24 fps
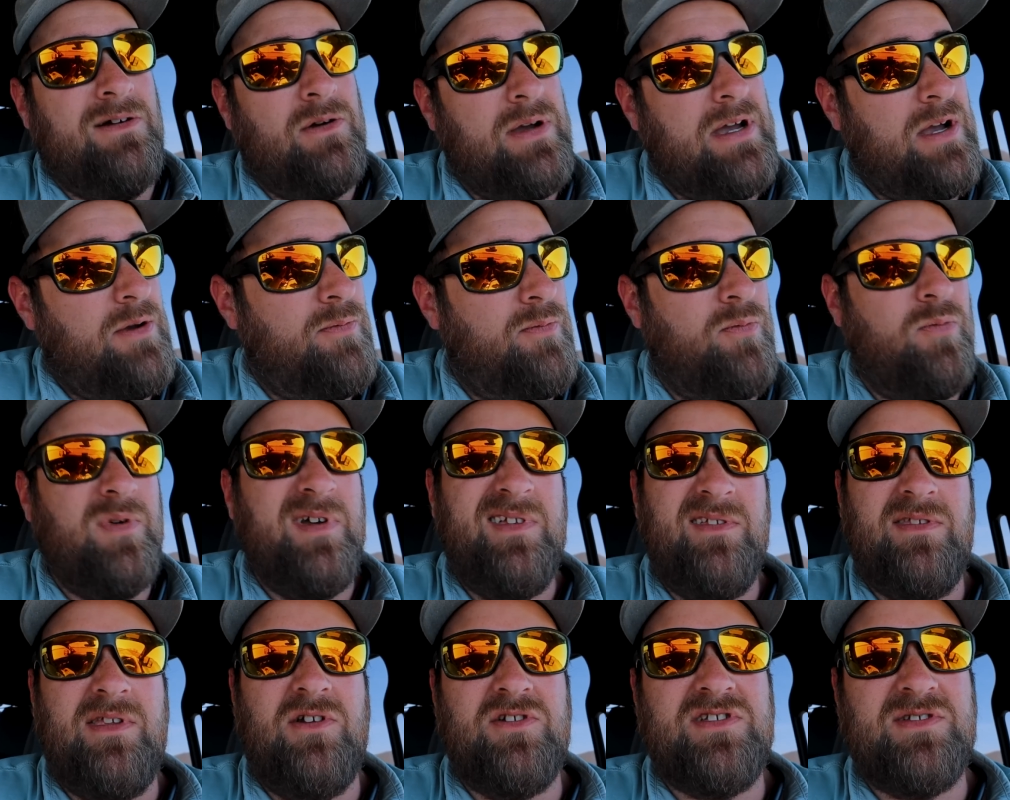Well,
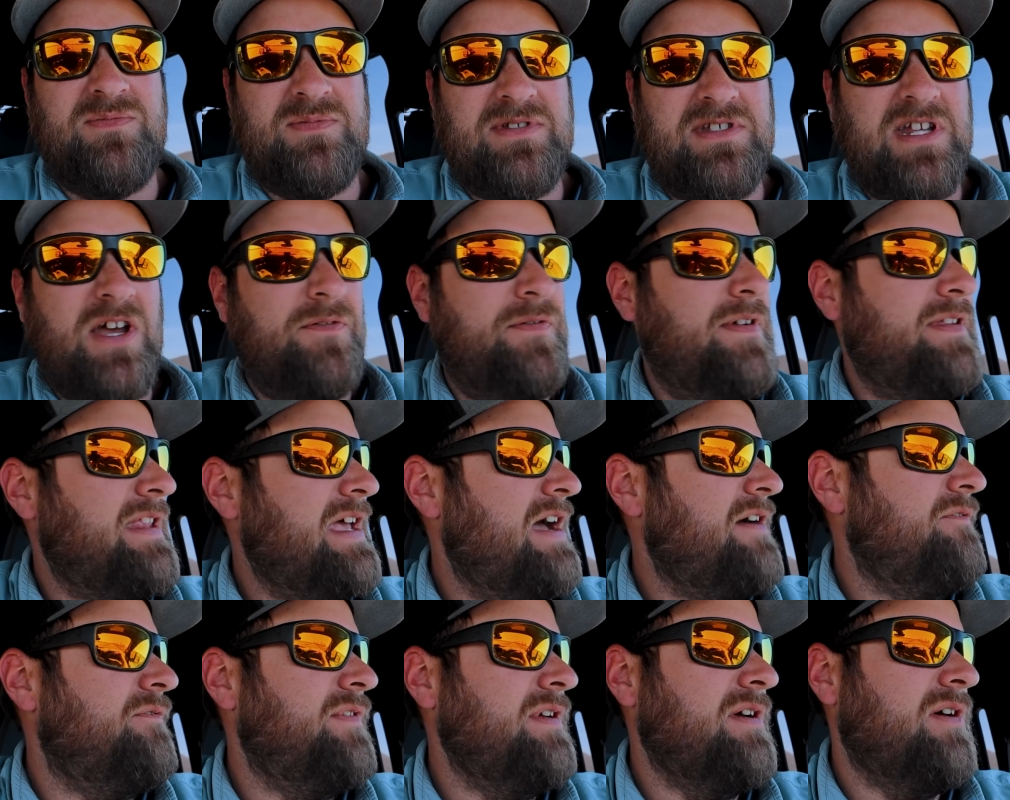there's some stuff in
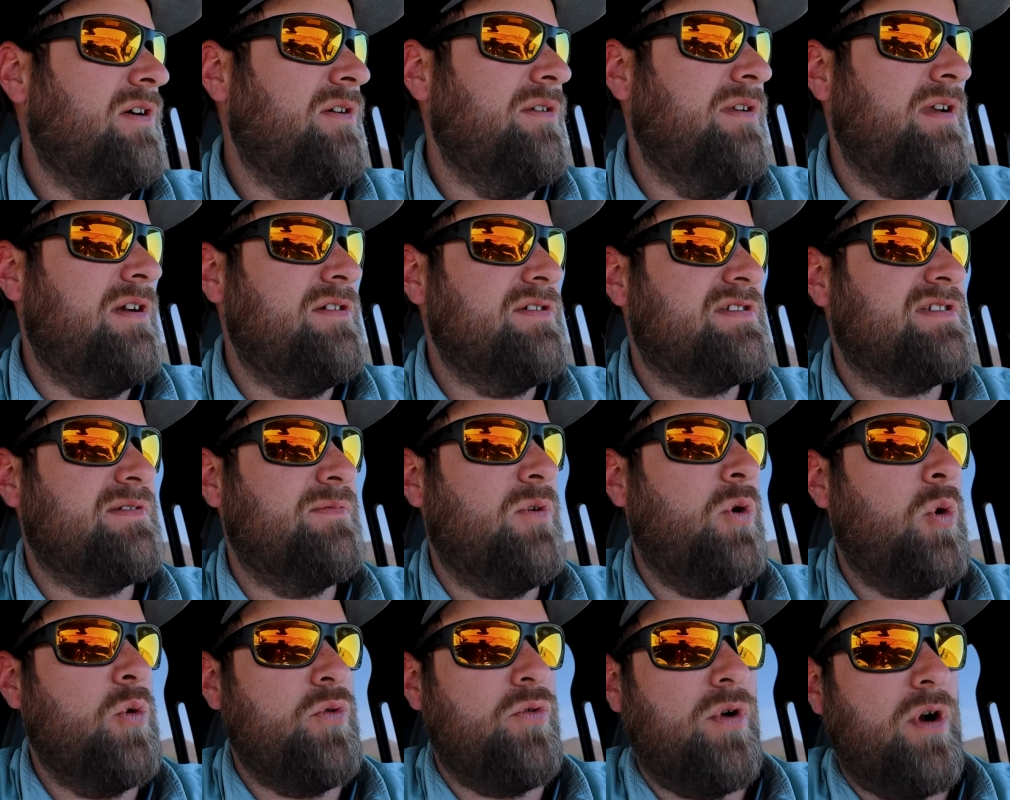that field. There's
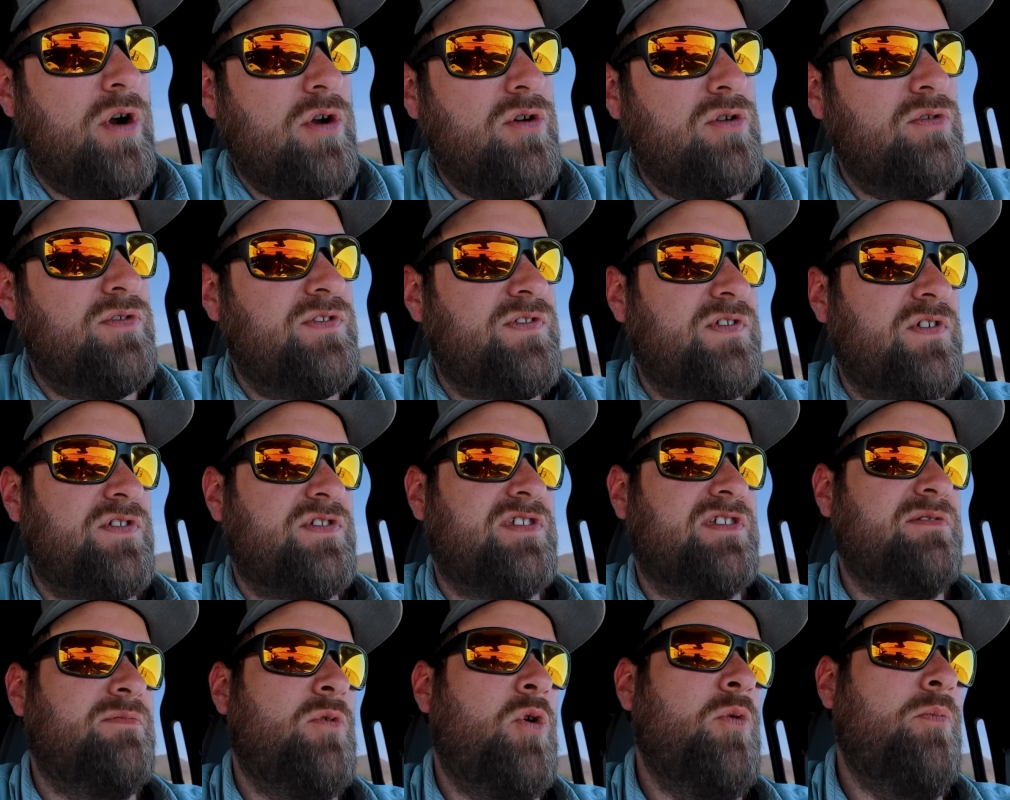some old roads,
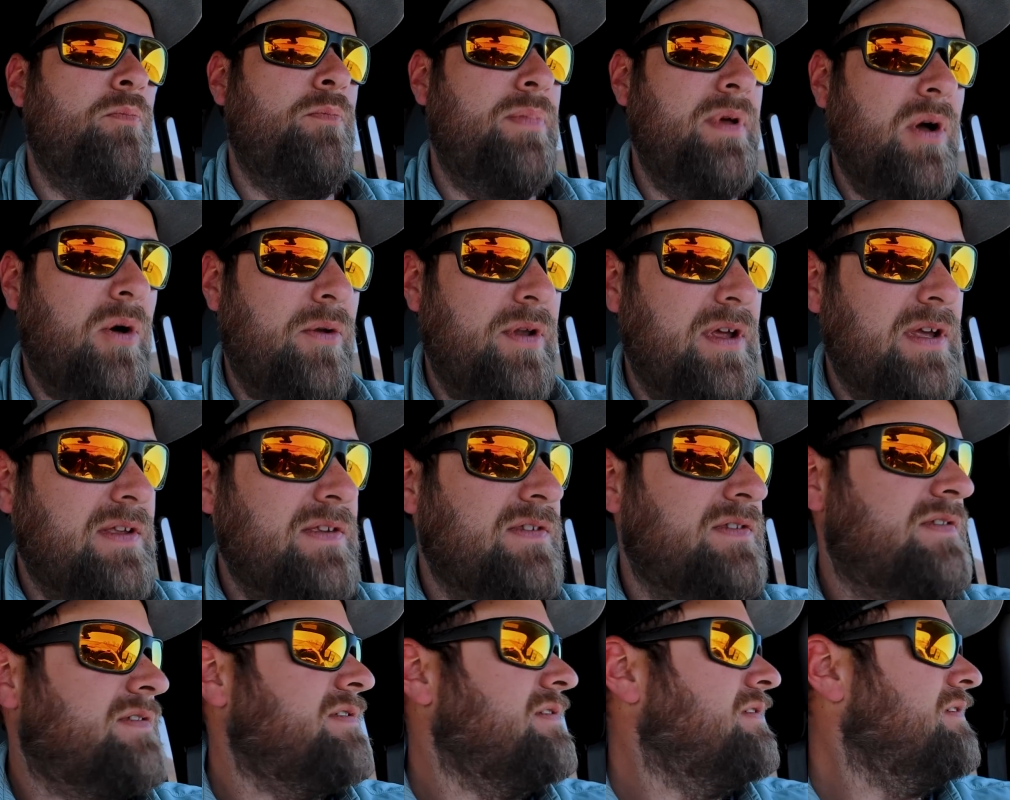there's some old
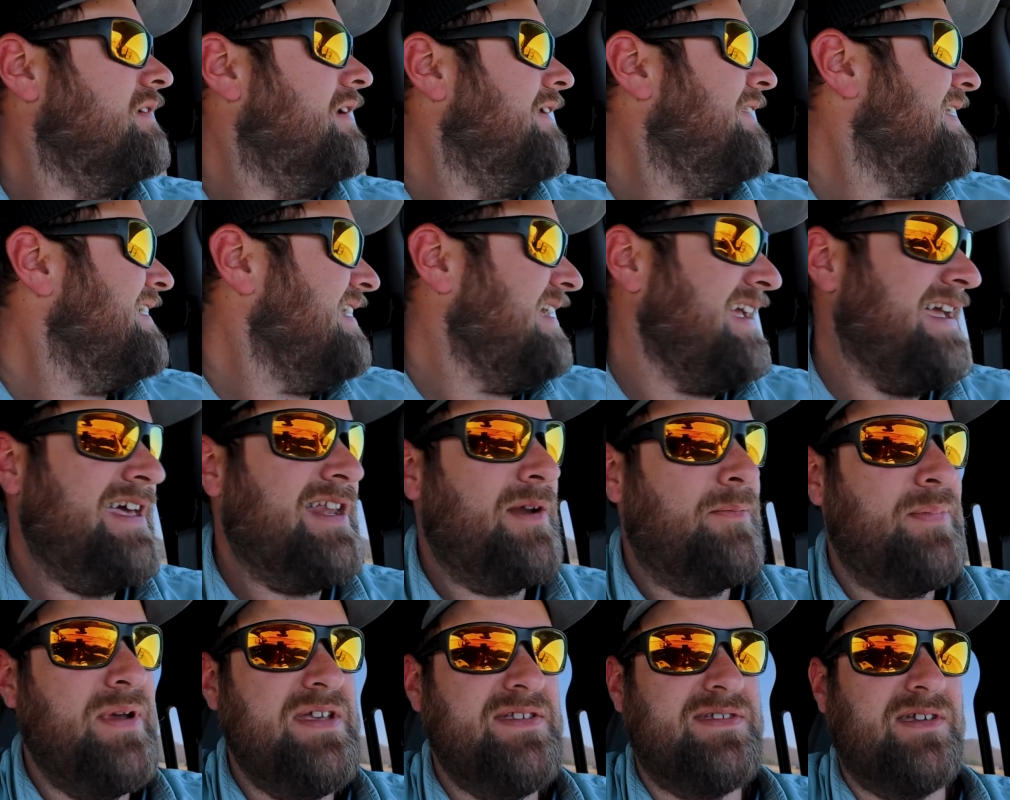buildings. I think you
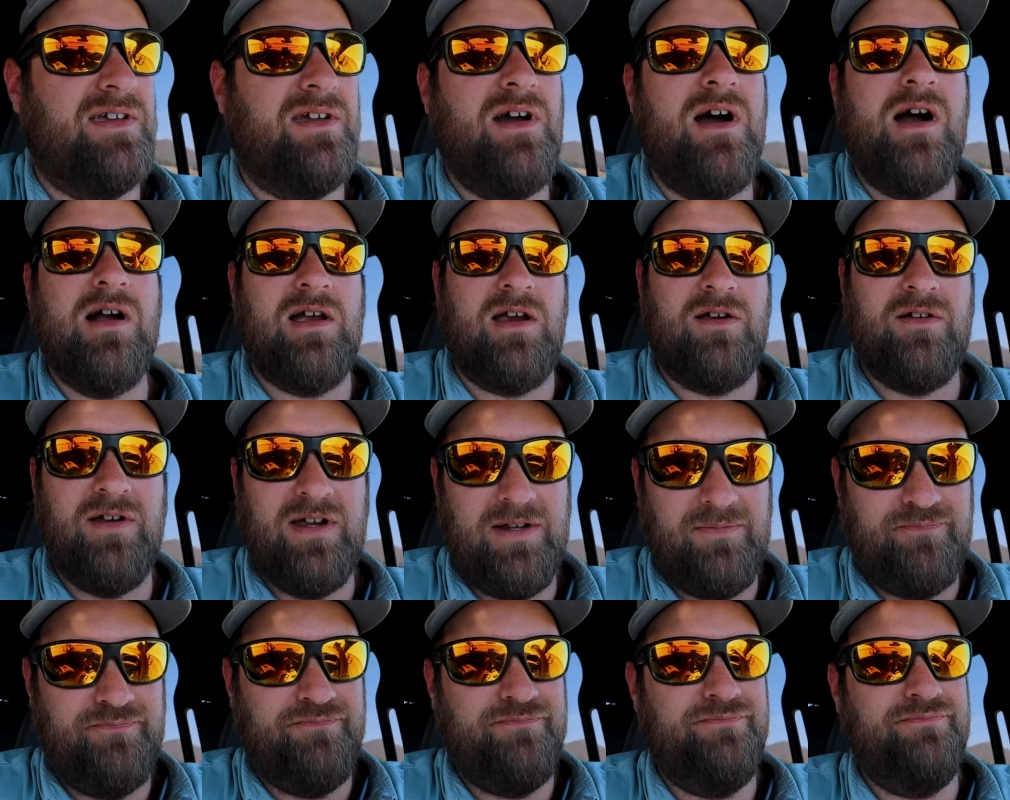hit a piece of
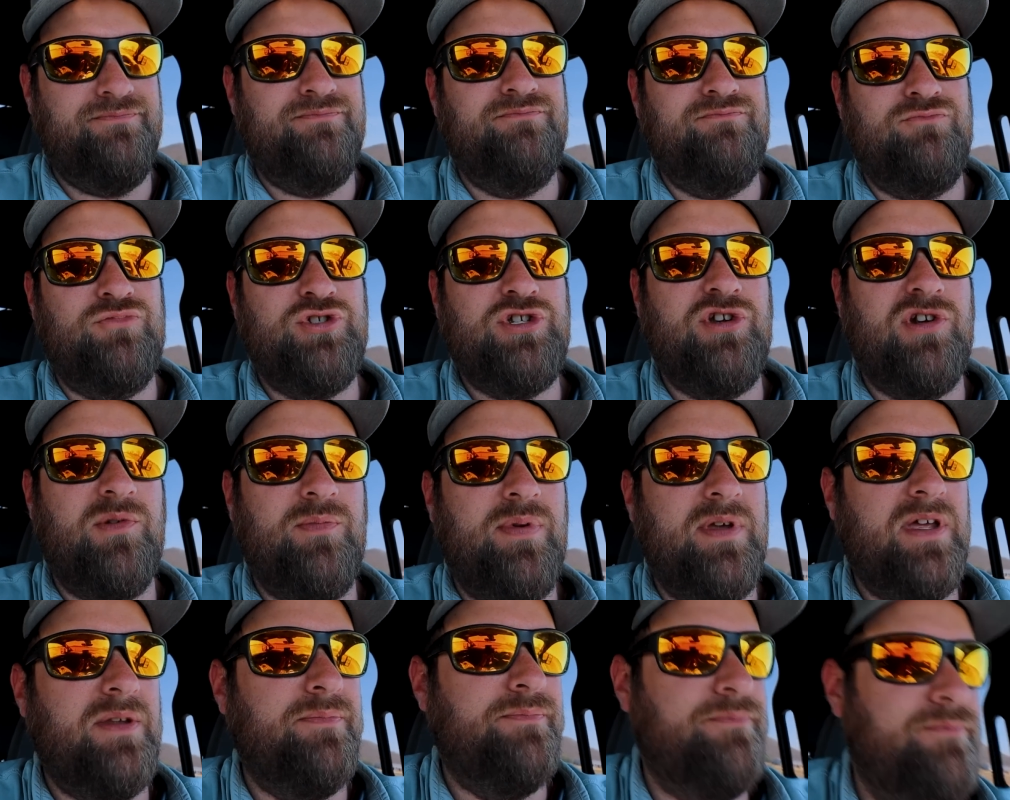concrete and sheared a
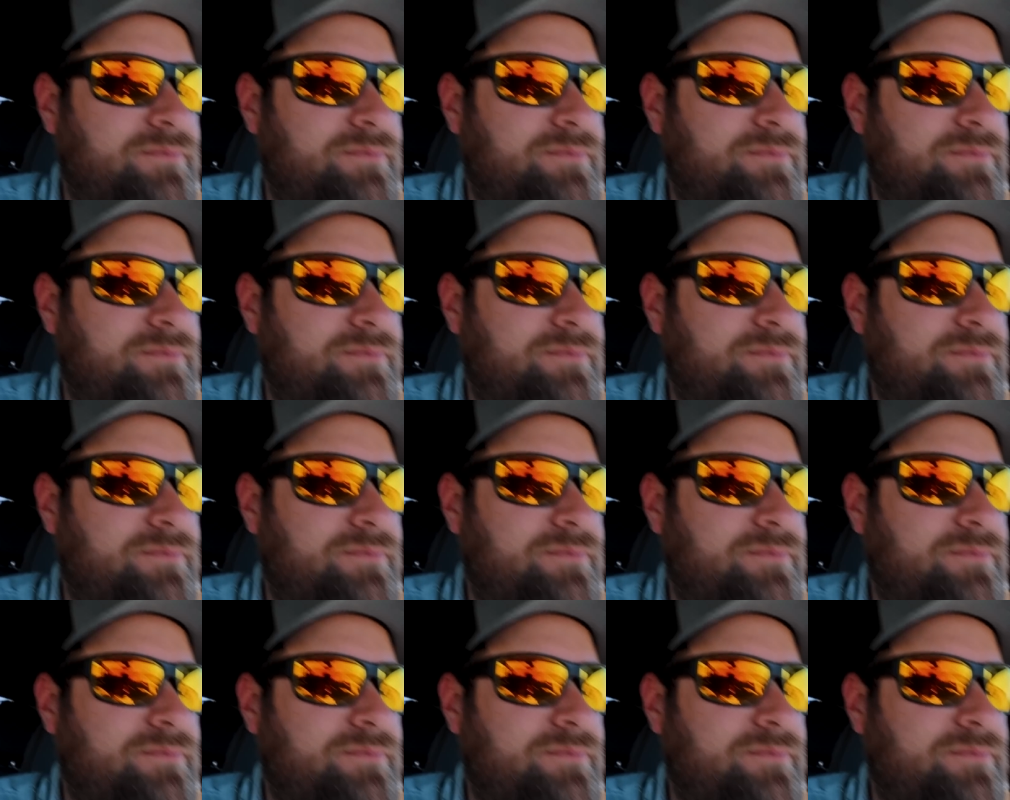pin.